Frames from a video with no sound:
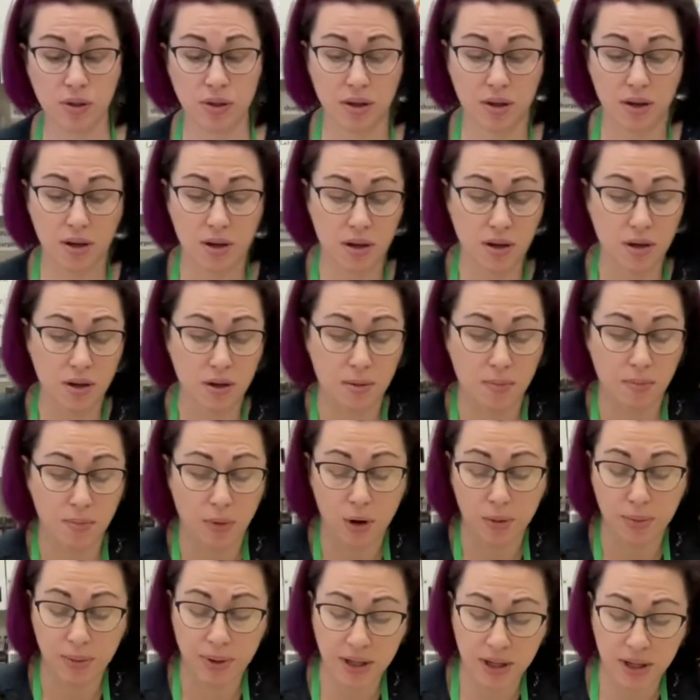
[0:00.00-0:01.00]
the
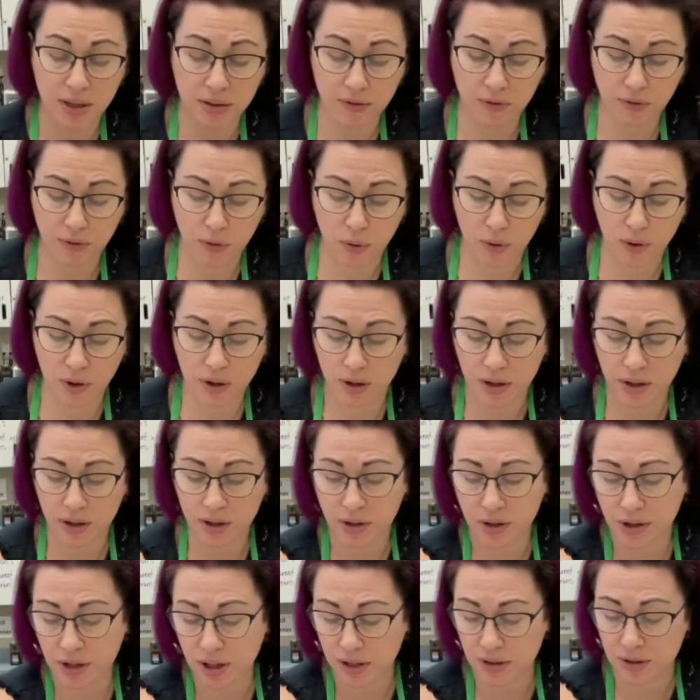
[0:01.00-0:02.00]
marbling for
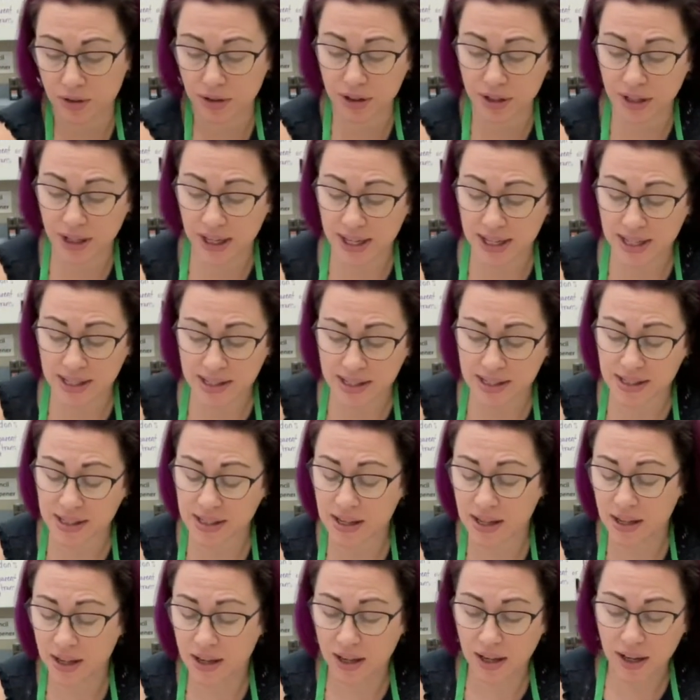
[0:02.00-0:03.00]
your colored clays
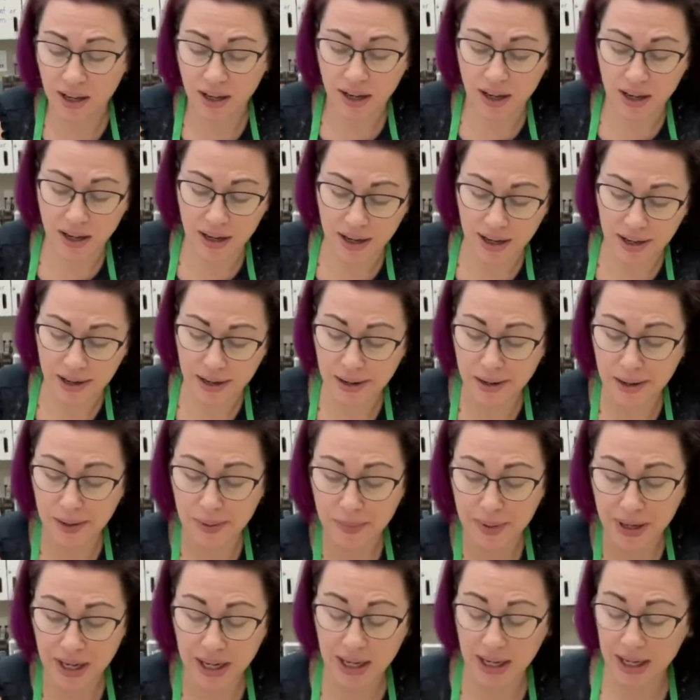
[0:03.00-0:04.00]

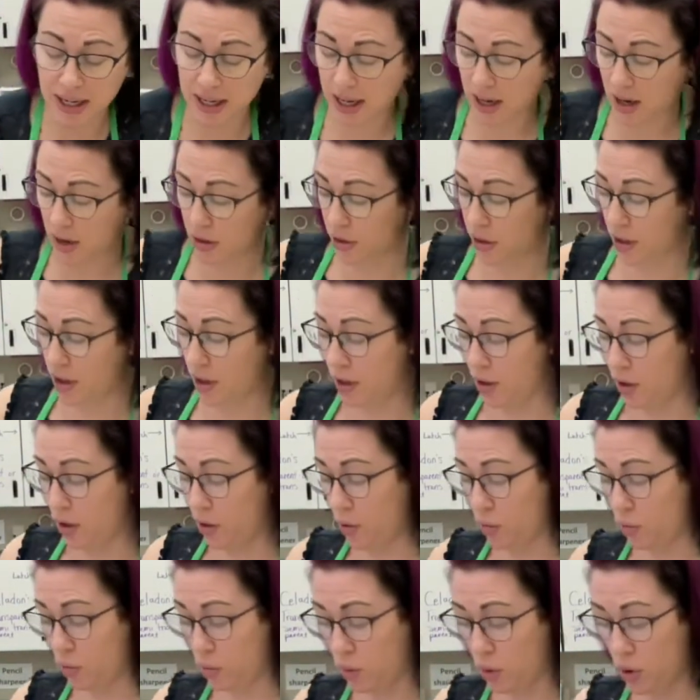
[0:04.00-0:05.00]
and how
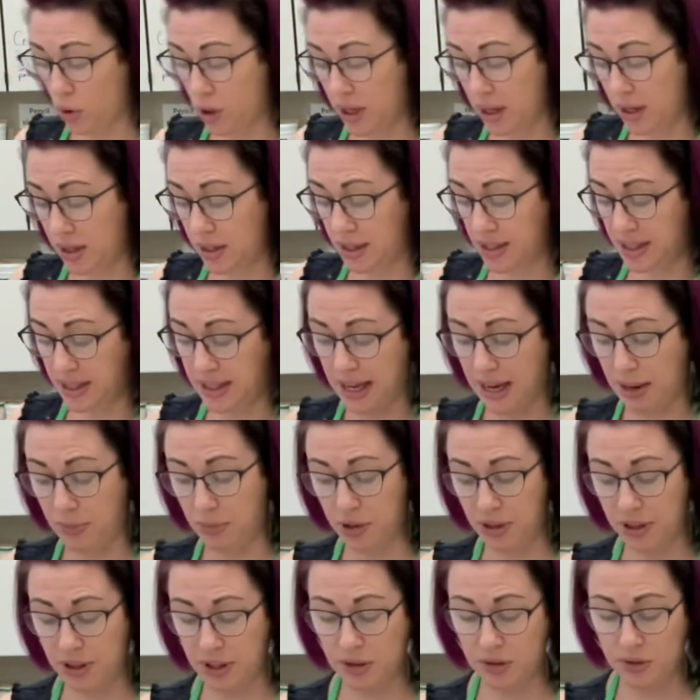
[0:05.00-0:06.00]
to roll out a slab
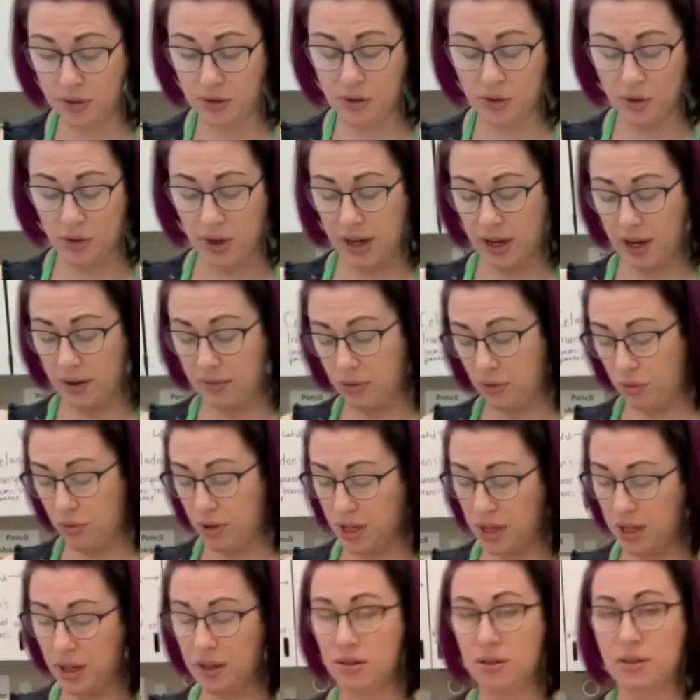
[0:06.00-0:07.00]
with those. So I have
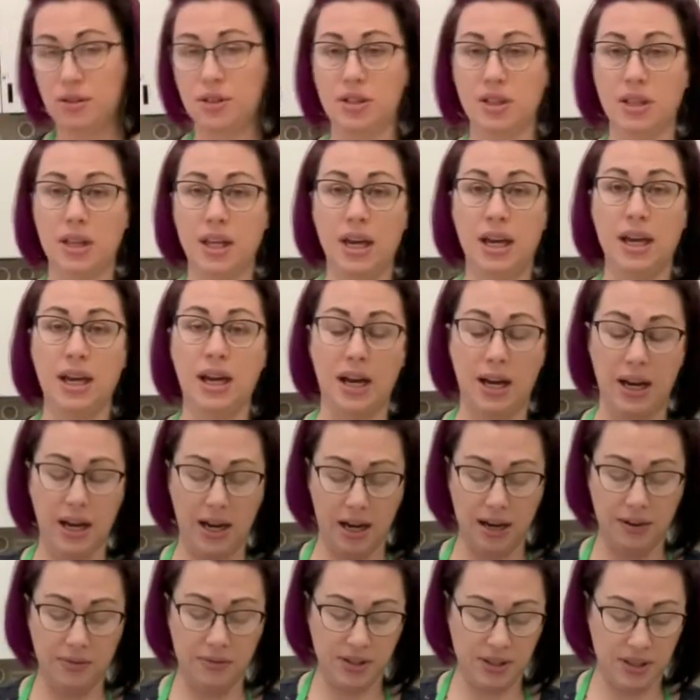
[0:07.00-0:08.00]
3 colors of clay. I
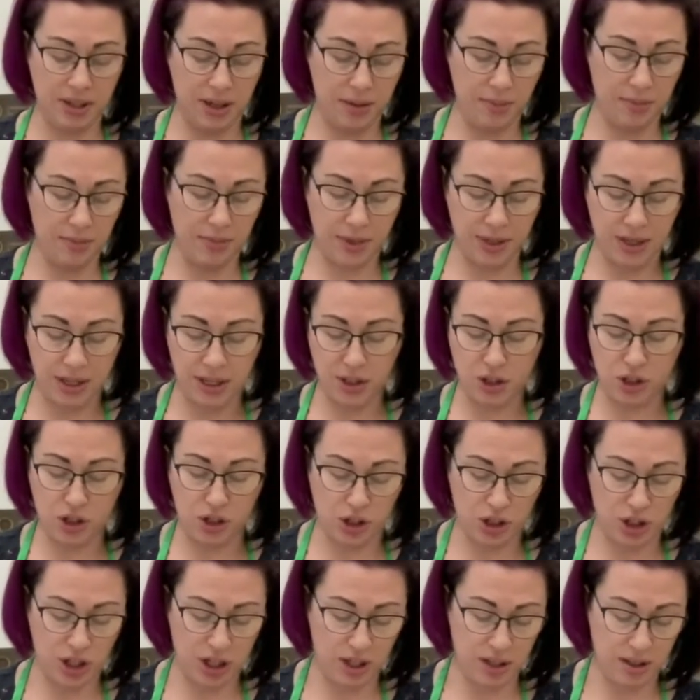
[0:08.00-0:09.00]
have some
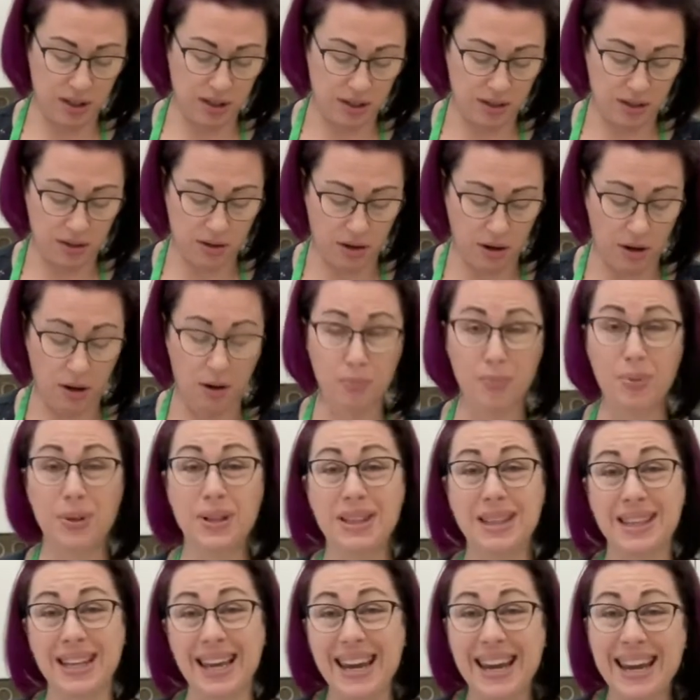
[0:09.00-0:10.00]
that's just our
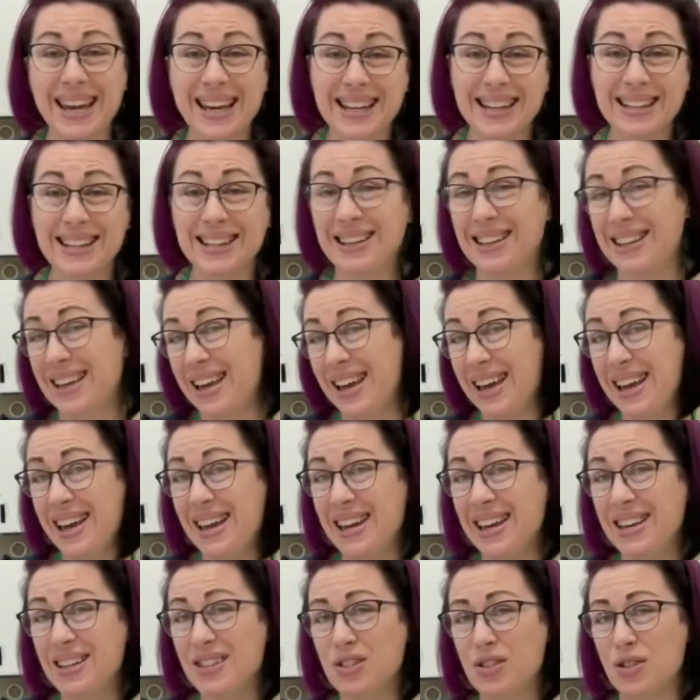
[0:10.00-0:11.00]
plain
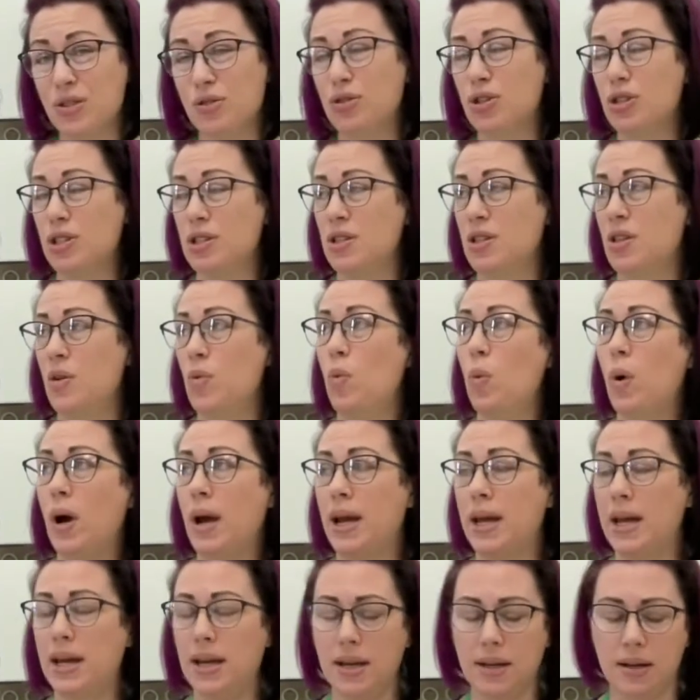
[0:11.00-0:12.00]
clay, so just the
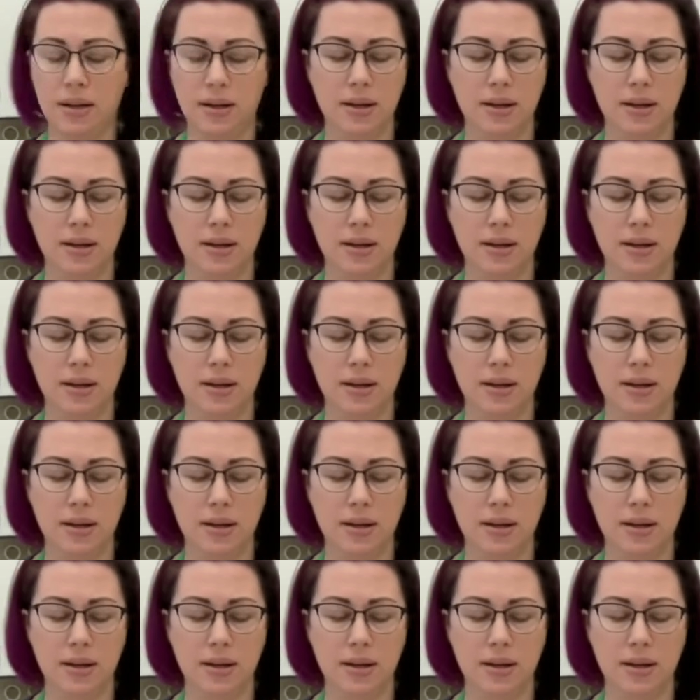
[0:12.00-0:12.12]
white.